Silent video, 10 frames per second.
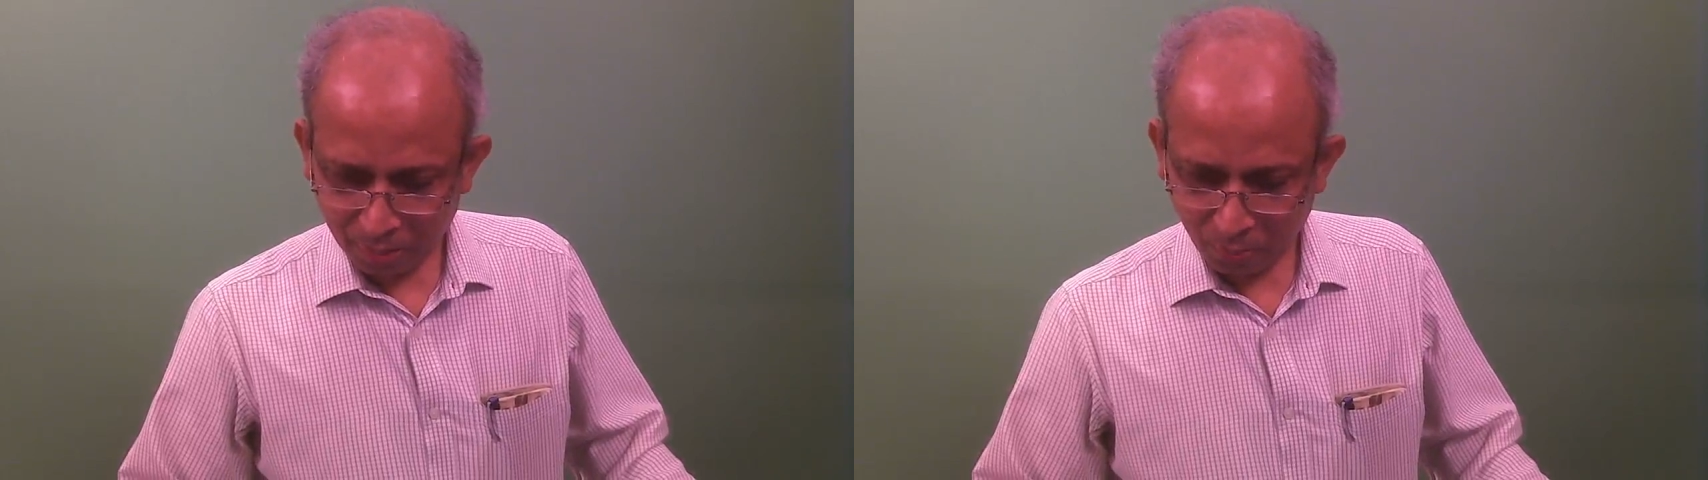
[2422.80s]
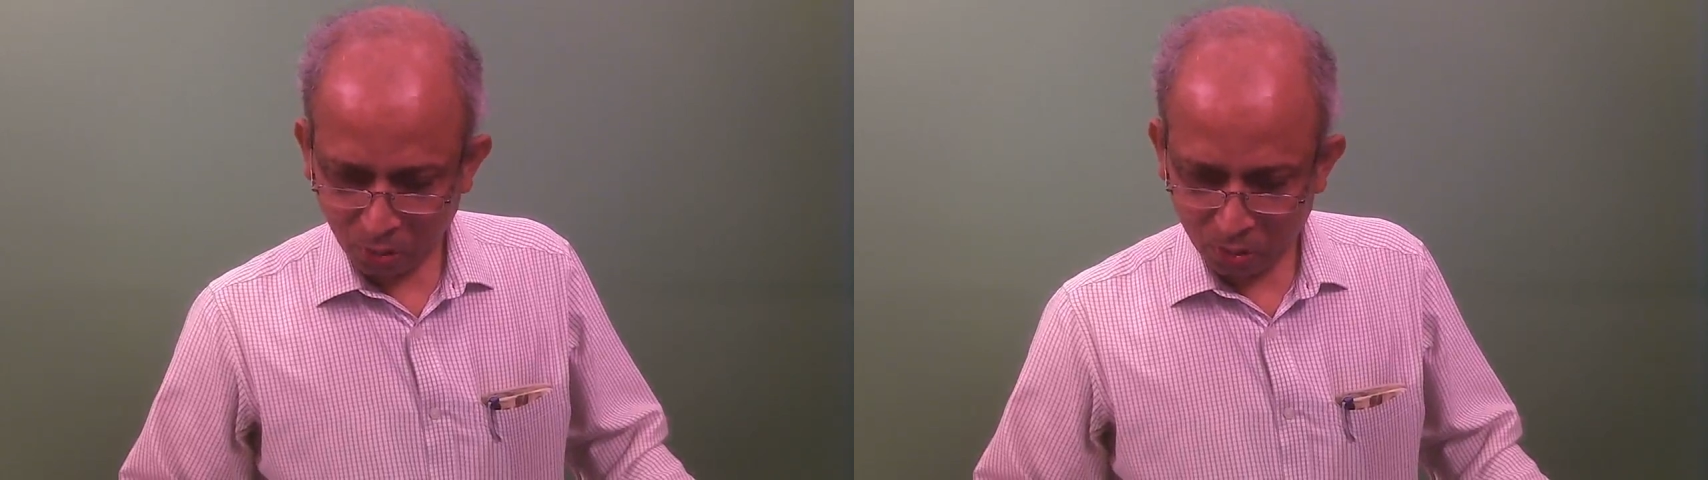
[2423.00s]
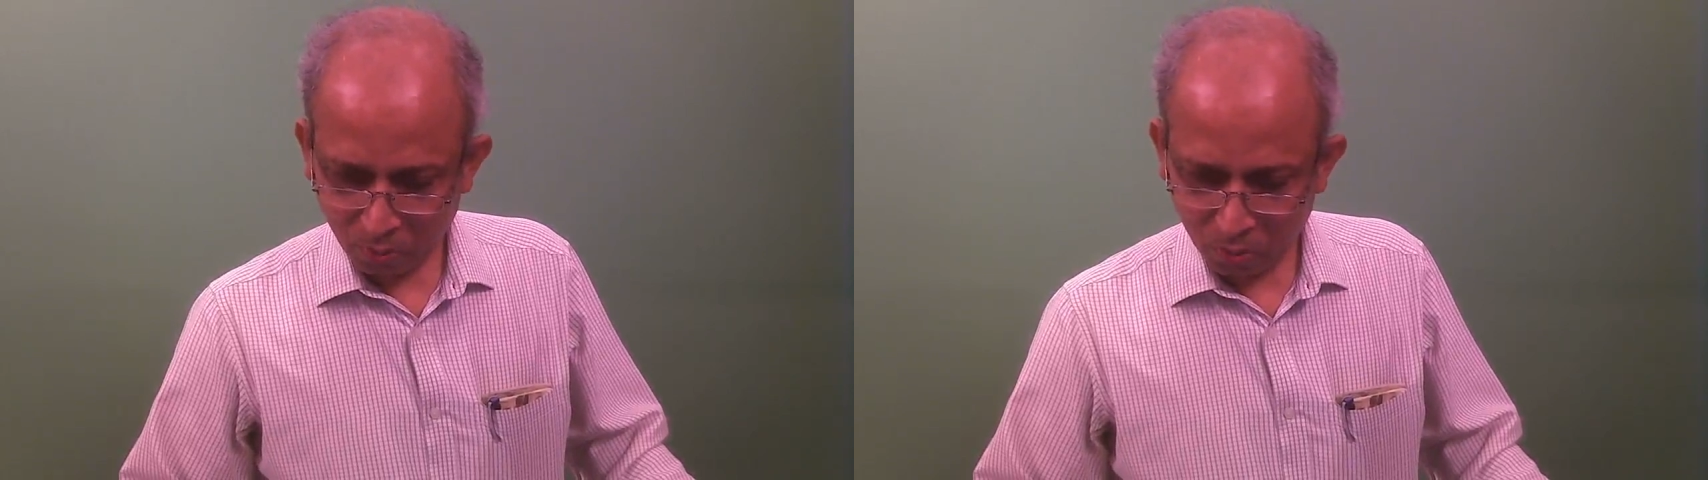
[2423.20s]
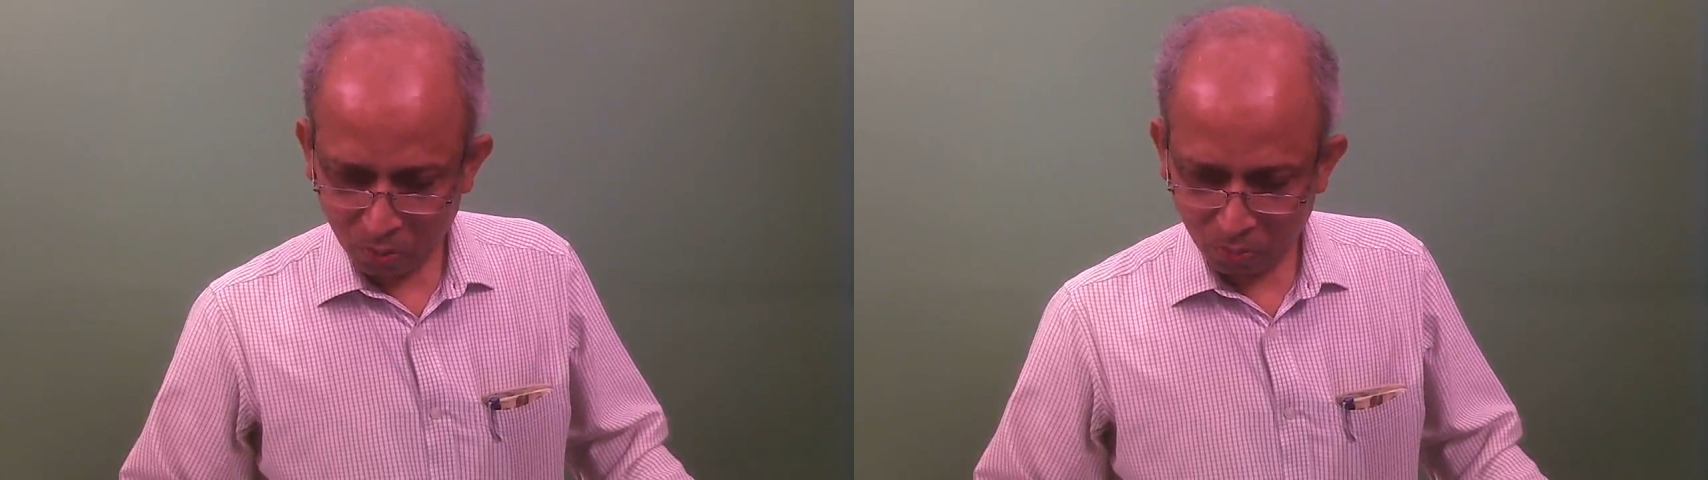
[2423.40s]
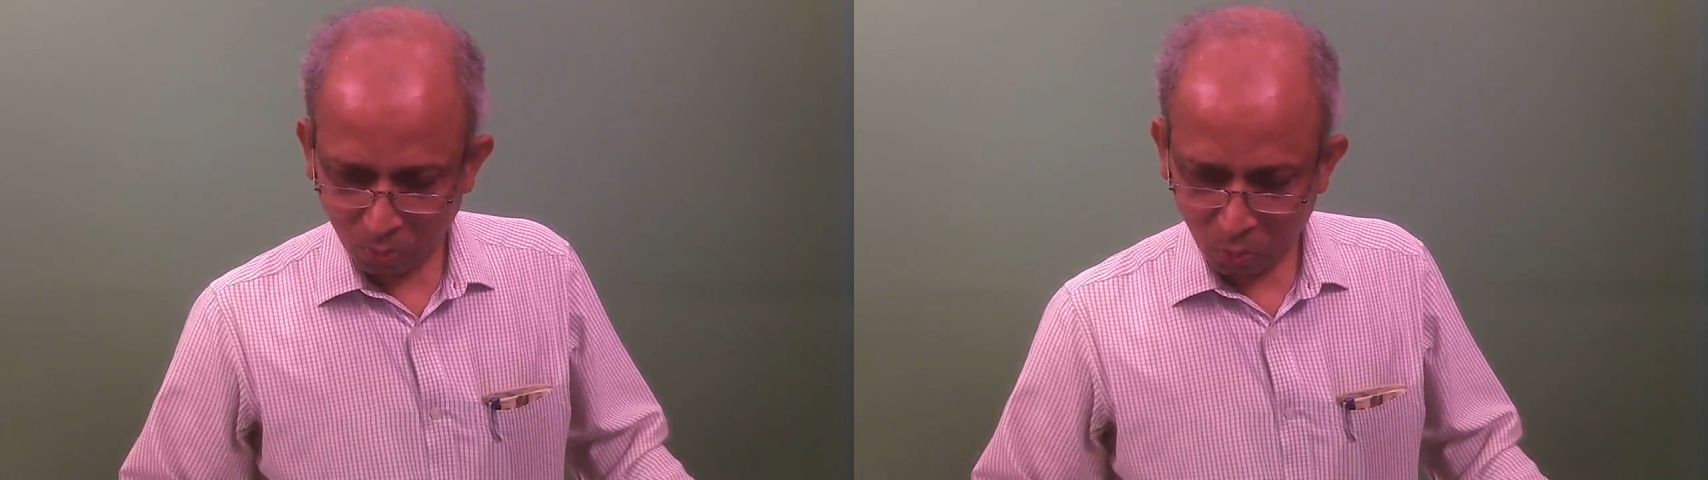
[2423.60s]
possible
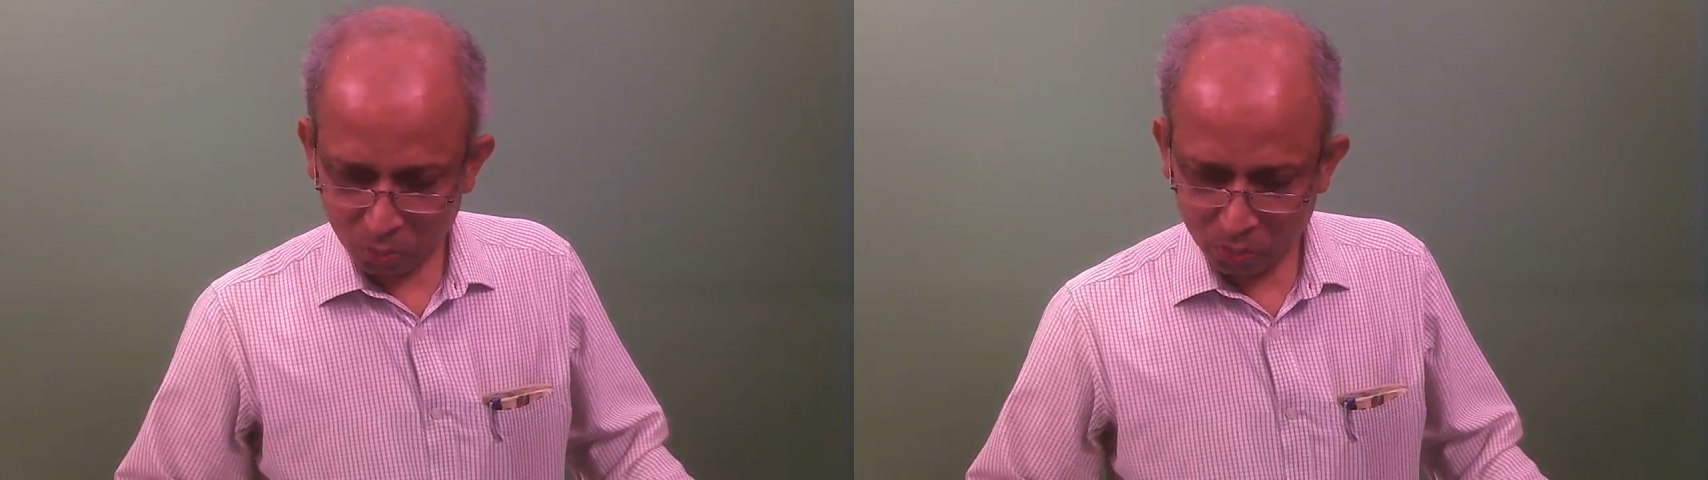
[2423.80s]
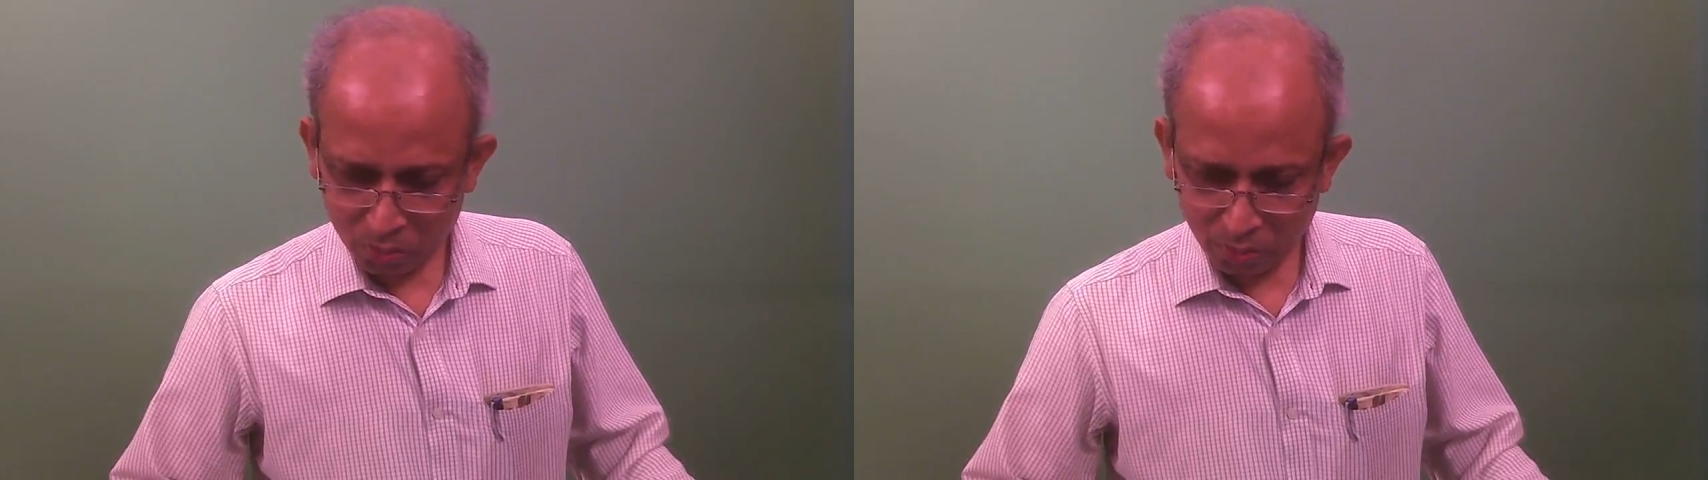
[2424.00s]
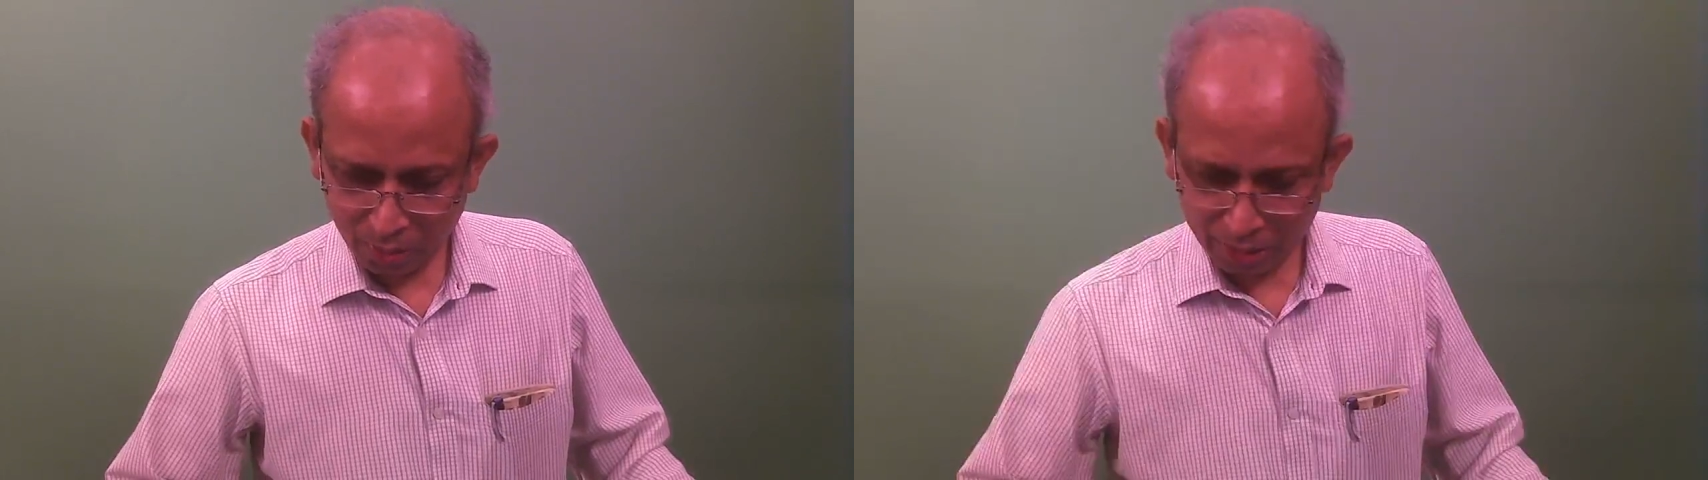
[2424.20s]
to post